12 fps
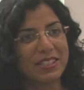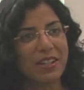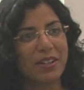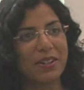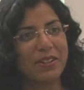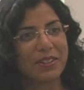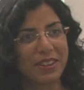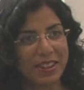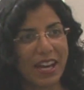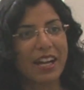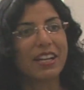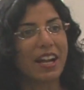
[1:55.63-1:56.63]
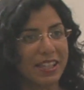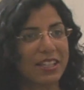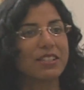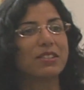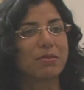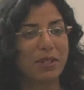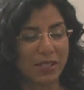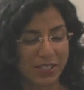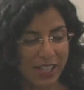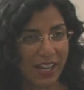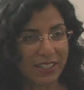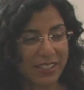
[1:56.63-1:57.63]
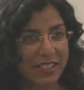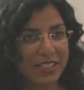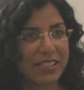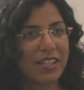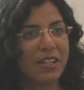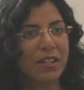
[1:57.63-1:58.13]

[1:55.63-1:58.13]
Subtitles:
So that, I think, is a real challenge.